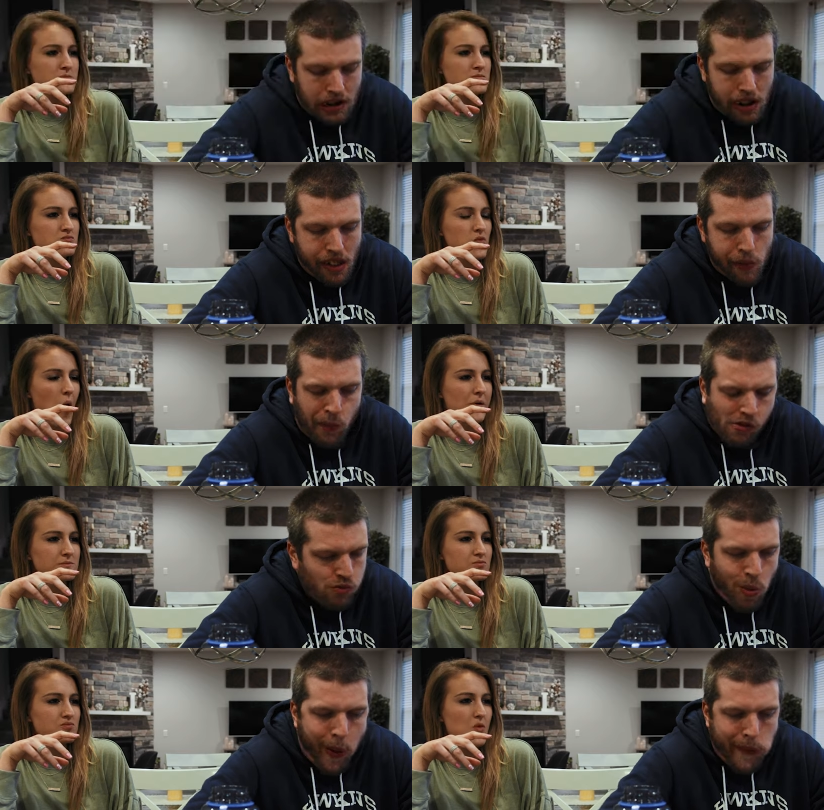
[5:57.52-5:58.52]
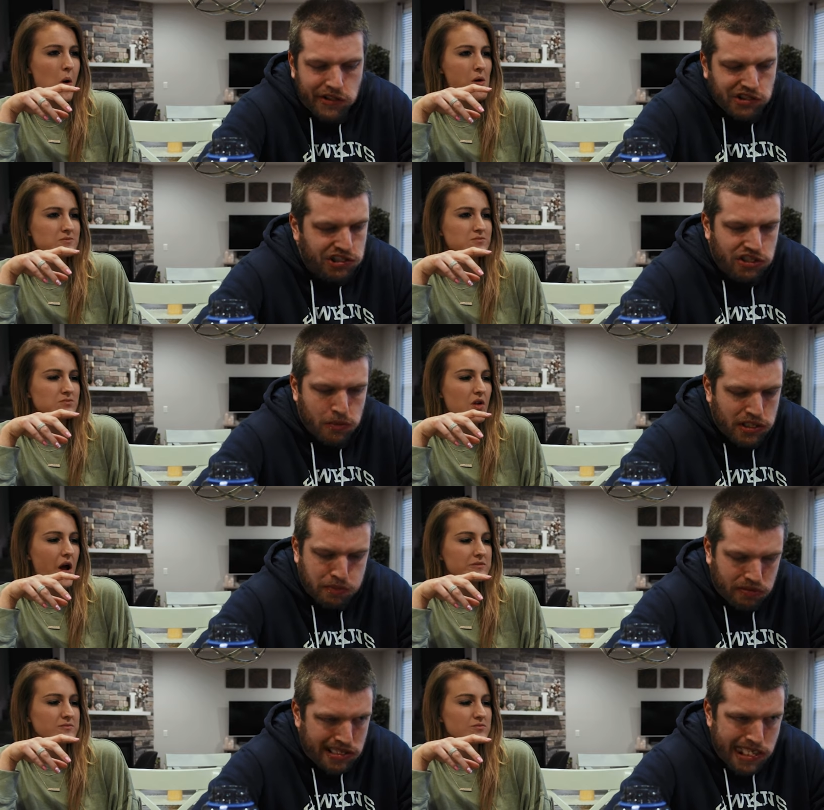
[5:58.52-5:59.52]
Speaker 1: Oh, there's just so much
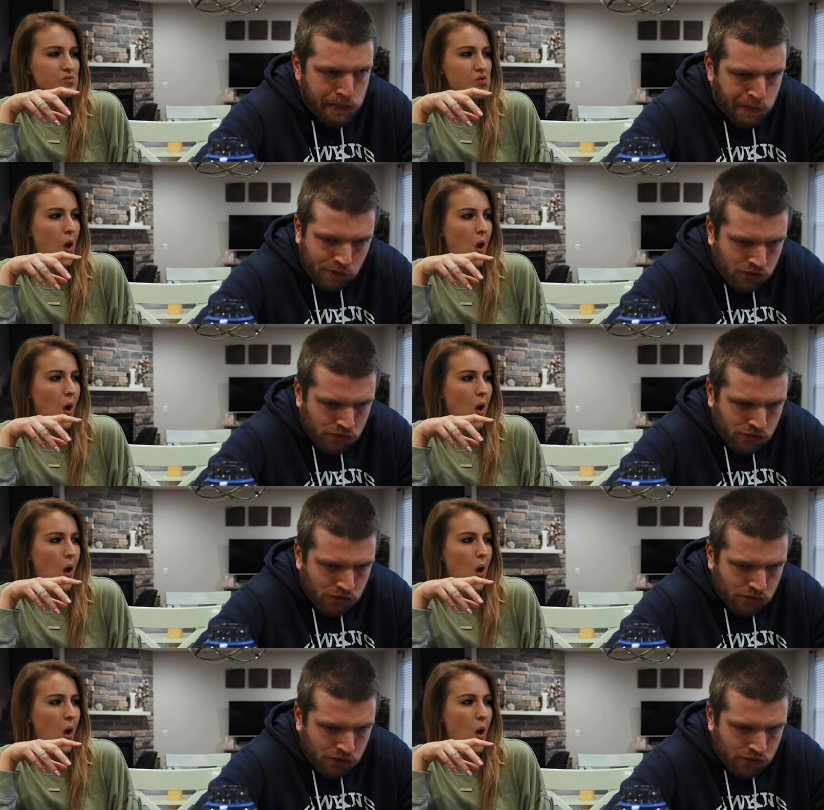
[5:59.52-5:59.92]
bread.